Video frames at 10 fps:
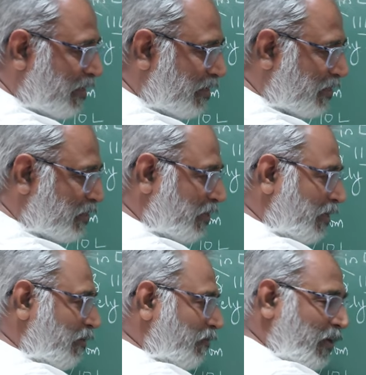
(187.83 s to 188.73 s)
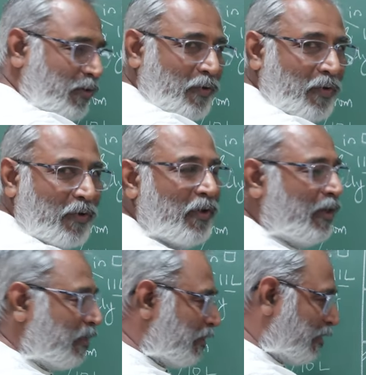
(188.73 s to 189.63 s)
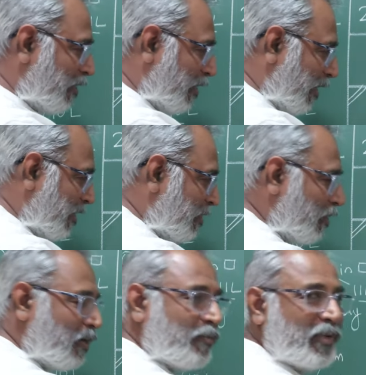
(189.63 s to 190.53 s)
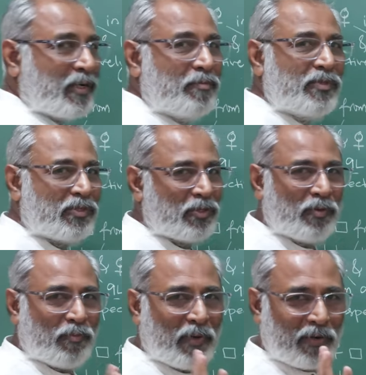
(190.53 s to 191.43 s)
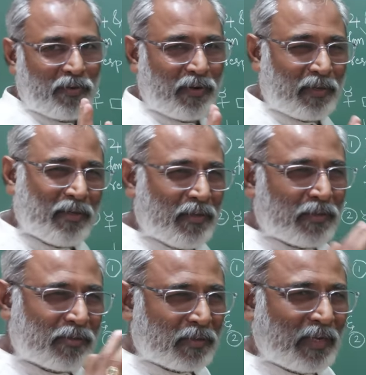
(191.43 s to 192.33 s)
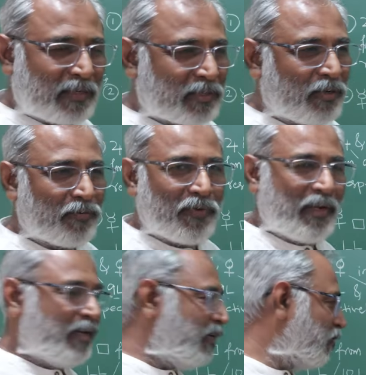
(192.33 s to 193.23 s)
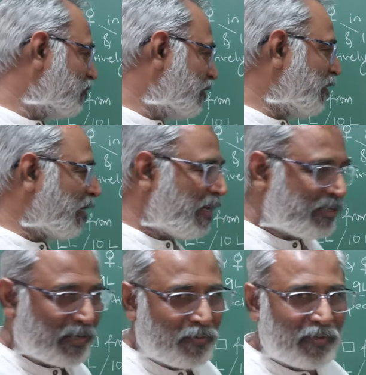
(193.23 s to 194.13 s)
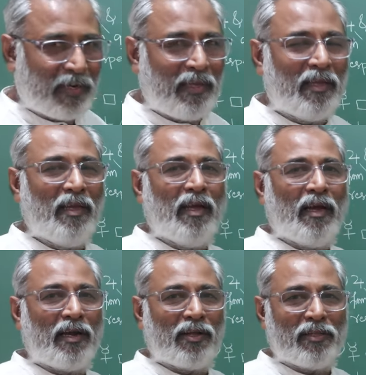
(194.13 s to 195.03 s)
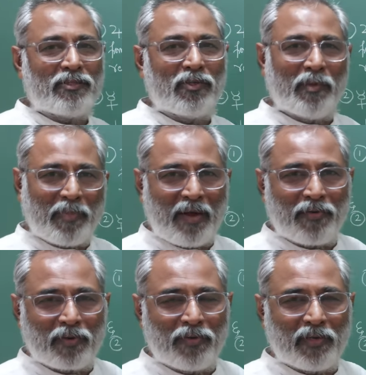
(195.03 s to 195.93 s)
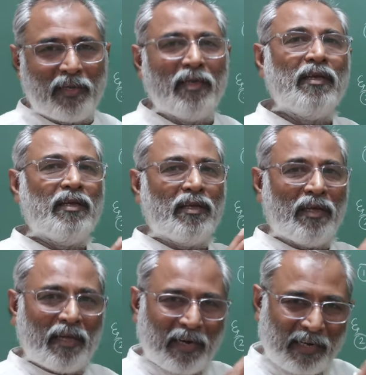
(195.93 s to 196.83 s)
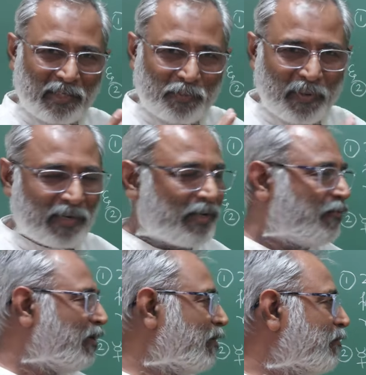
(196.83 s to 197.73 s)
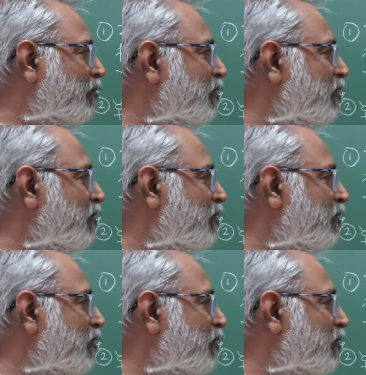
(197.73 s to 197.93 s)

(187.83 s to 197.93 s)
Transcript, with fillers: that is uh, in Virgo, then the ninth lord becomes Mercury. So that's how we need to see the Rashi Kundali and also the Bhava Kundali respectively.